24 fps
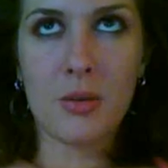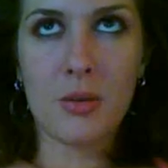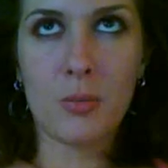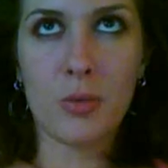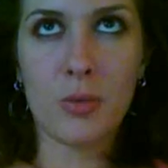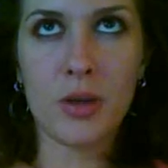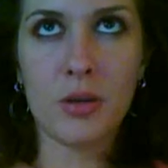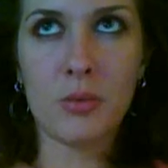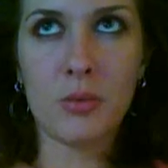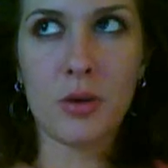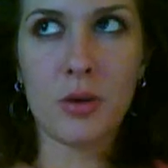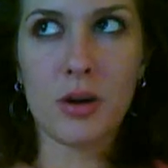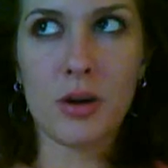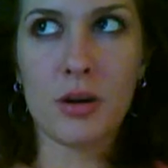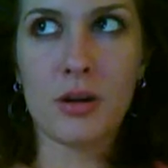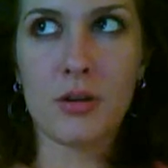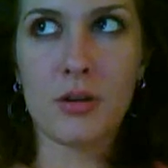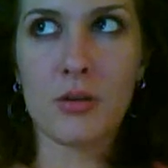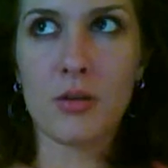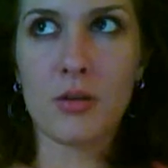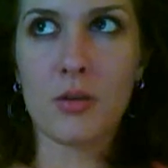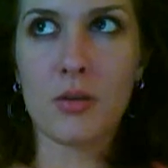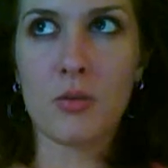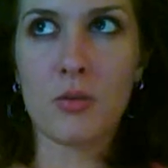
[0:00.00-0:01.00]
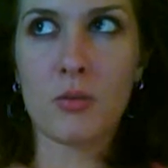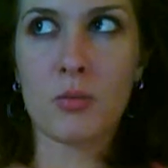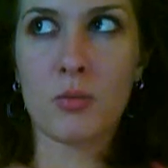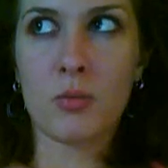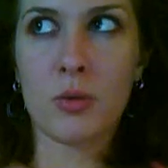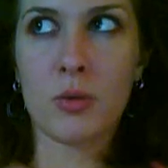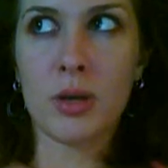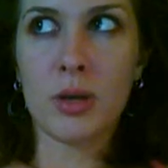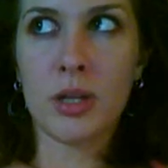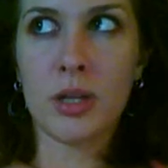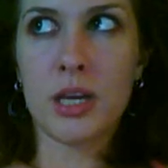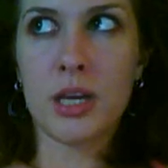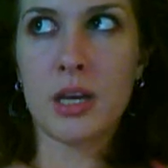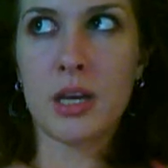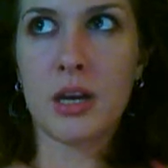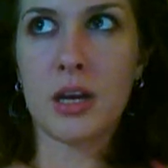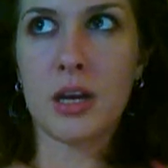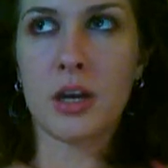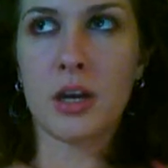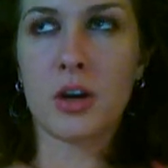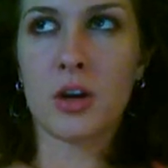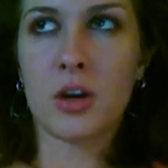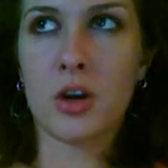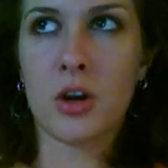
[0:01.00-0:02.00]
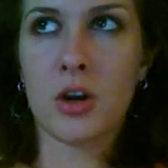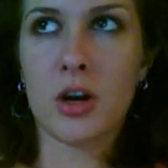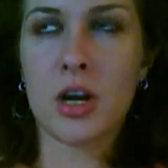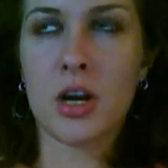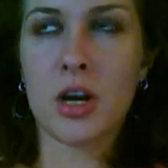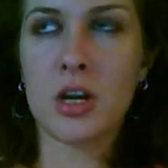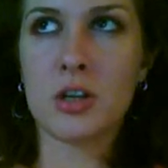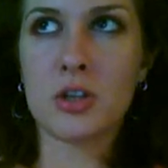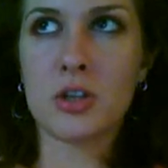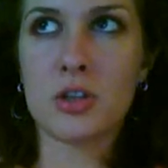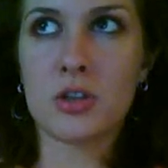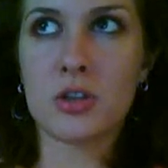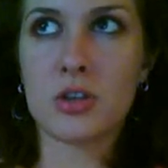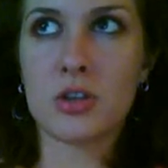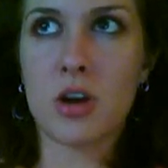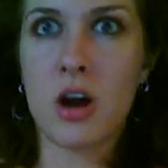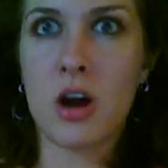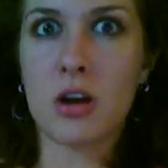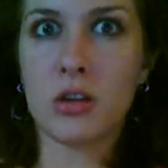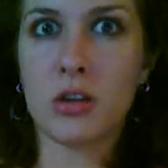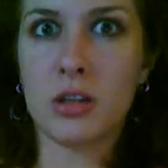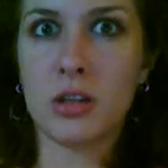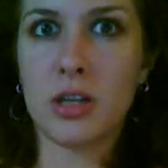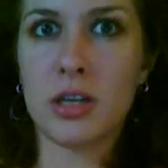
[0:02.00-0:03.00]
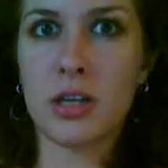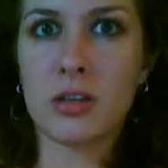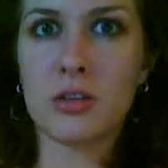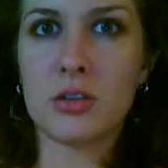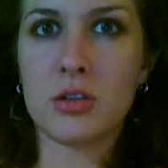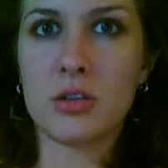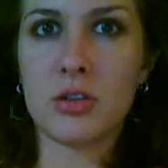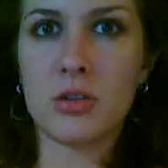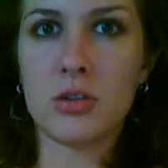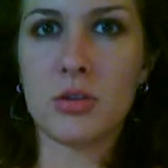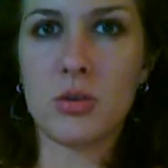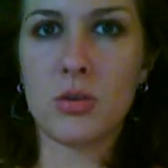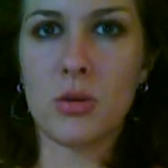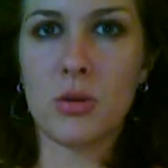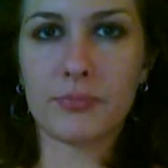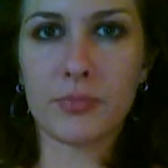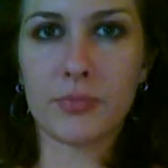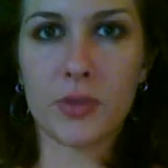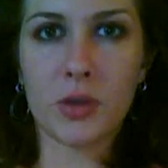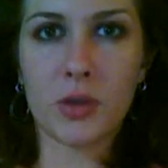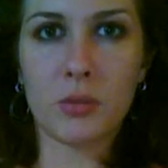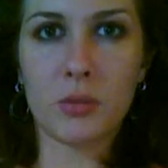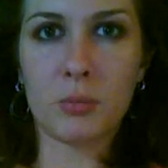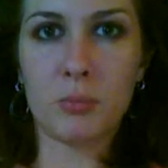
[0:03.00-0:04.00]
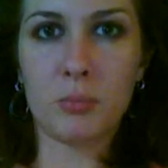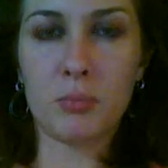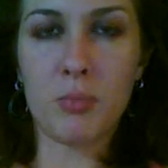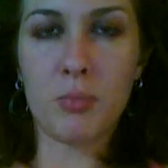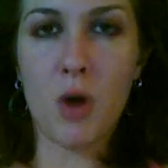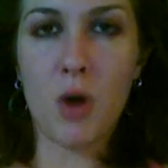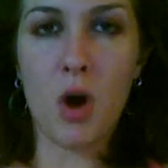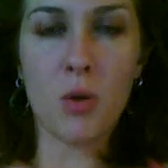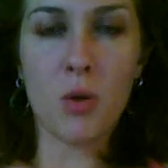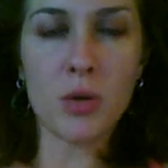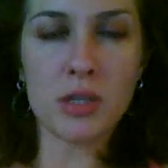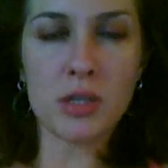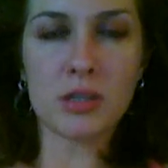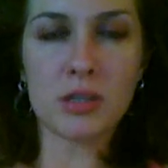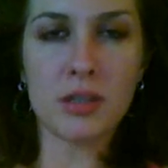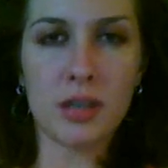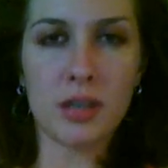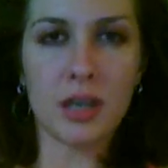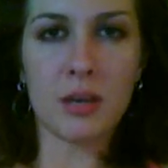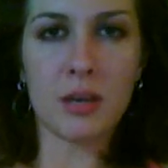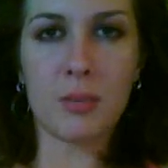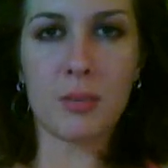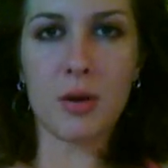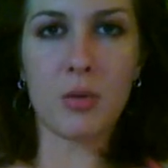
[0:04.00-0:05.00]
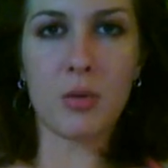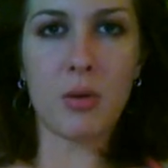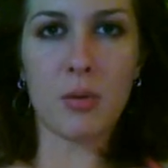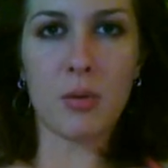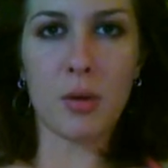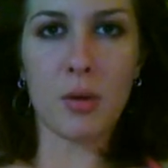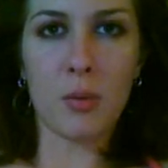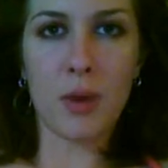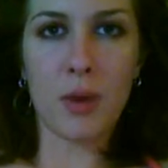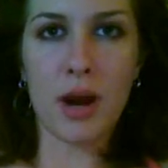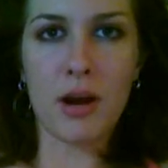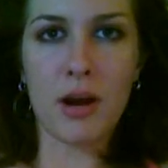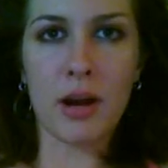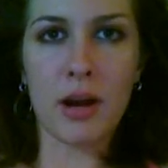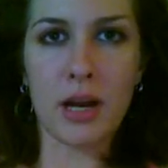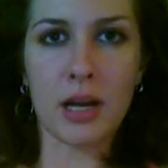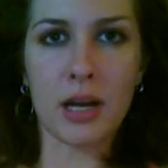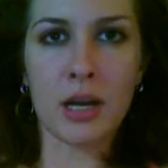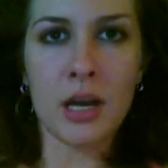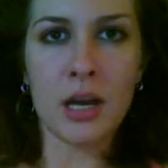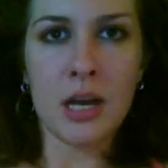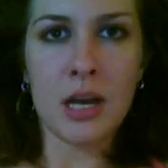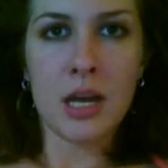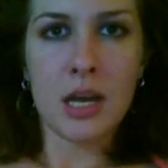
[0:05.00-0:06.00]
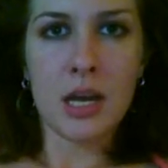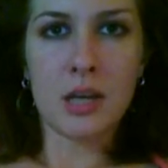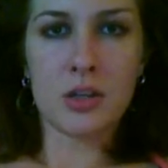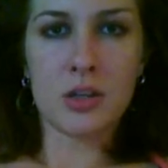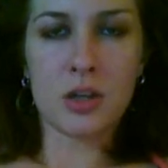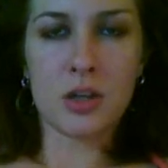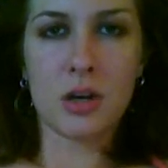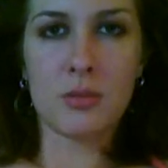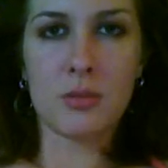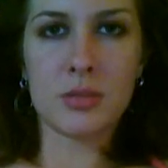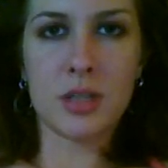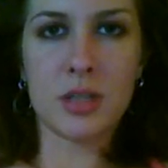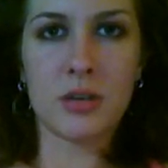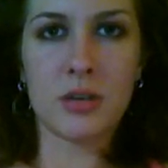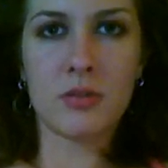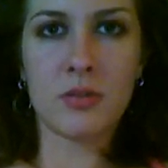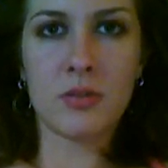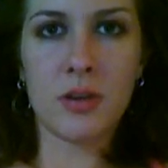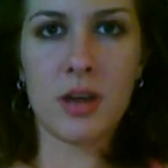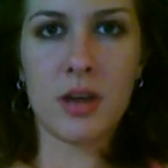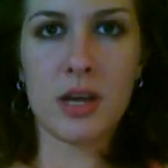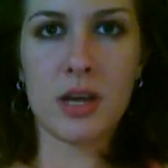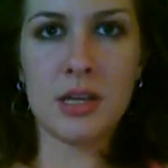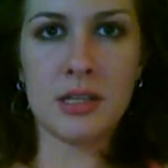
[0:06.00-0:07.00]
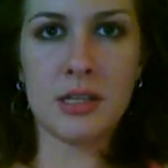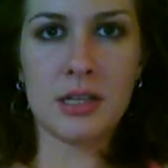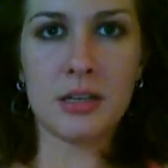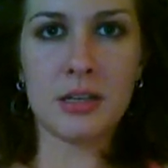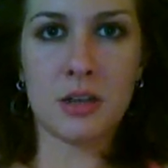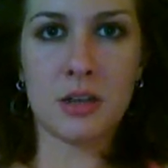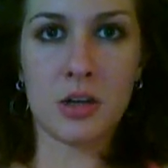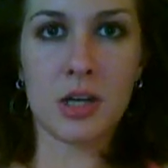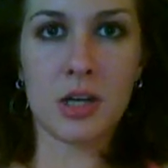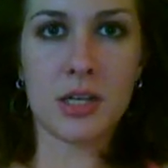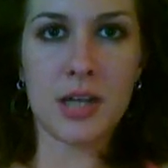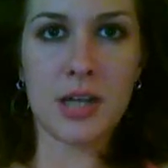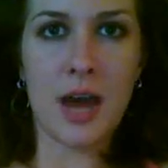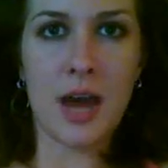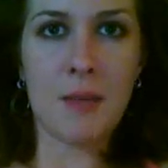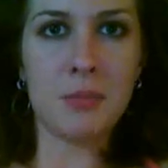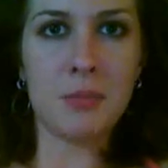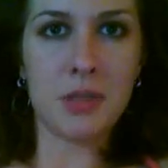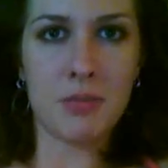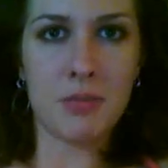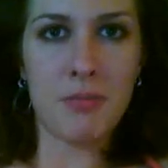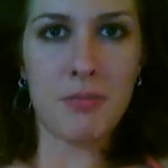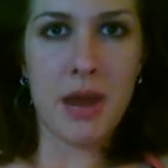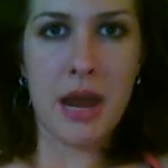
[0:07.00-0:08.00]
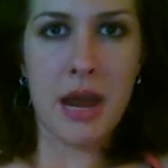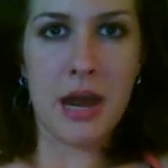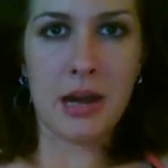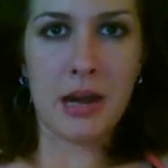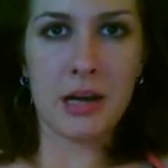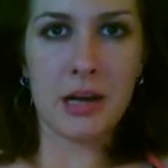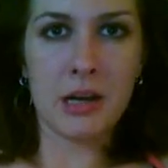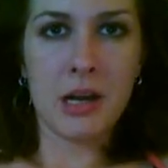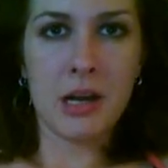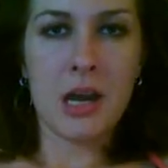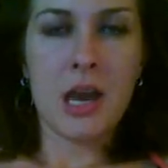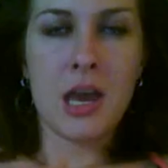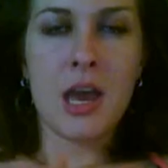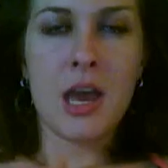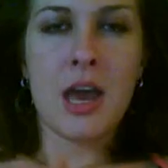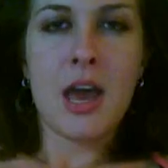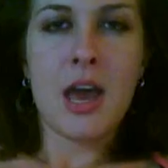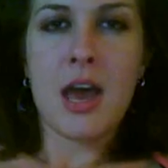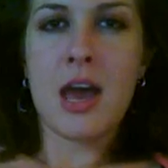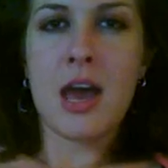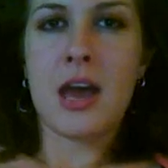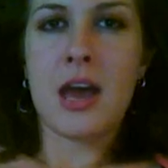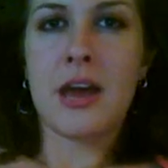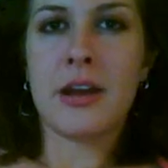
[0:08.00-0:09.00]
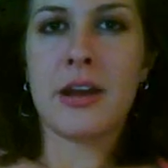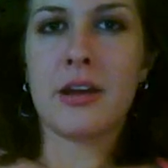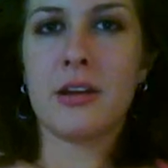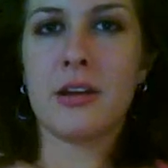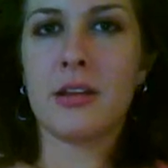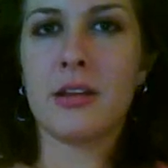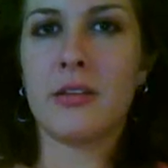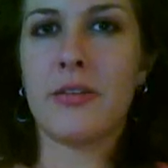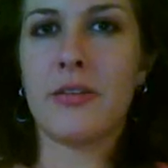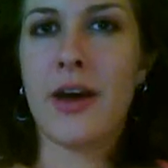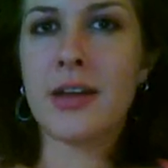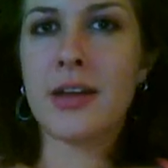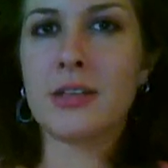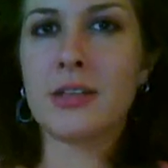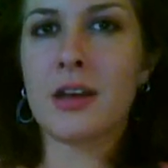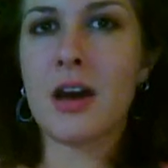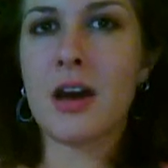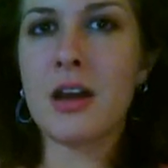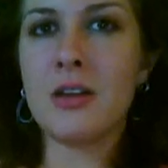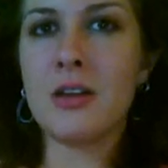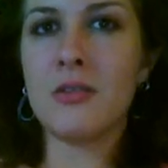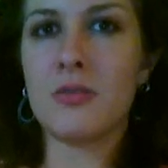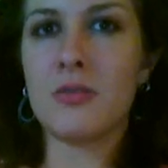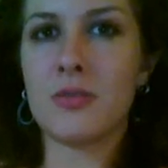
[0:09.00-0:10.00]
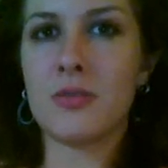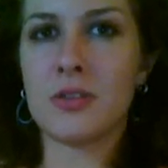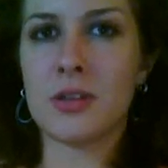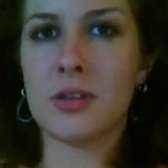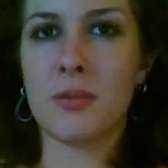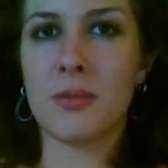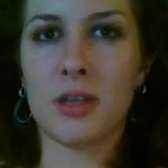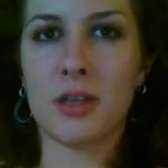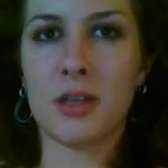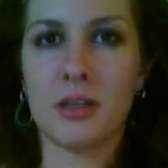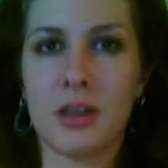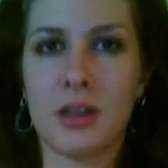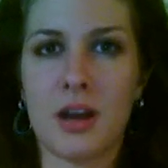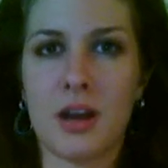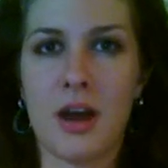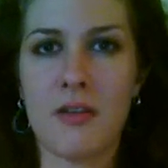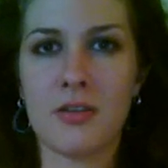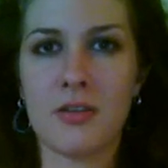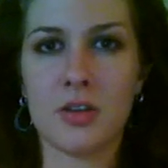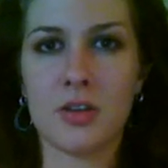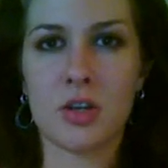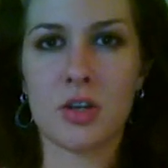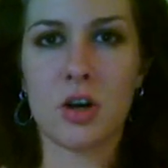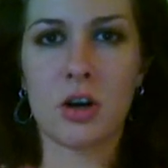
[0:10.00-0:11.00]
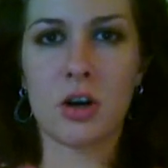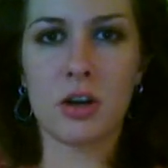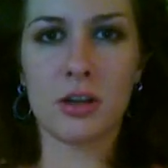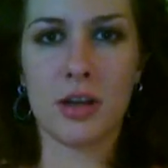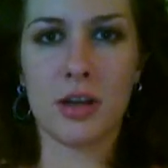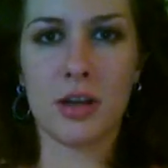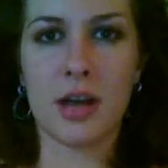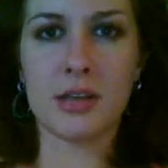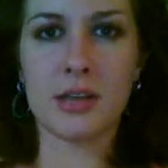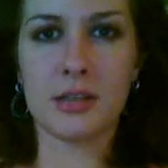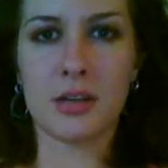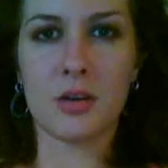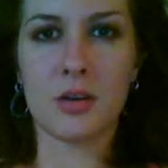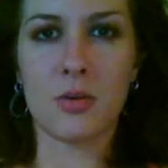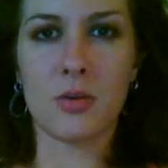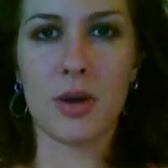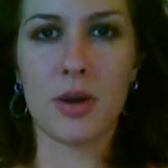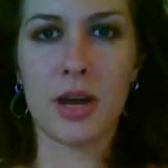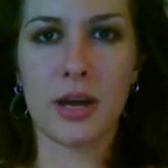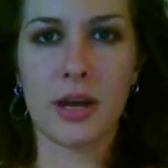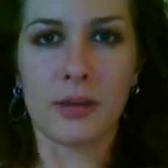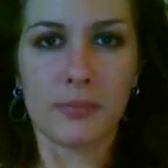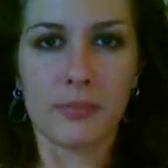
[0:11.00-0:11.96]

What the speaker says: We were really encouraged strongly to always think about what we're wearing in terms of, is it going to tempt a man? And that's kind of something that I've internalized in a way.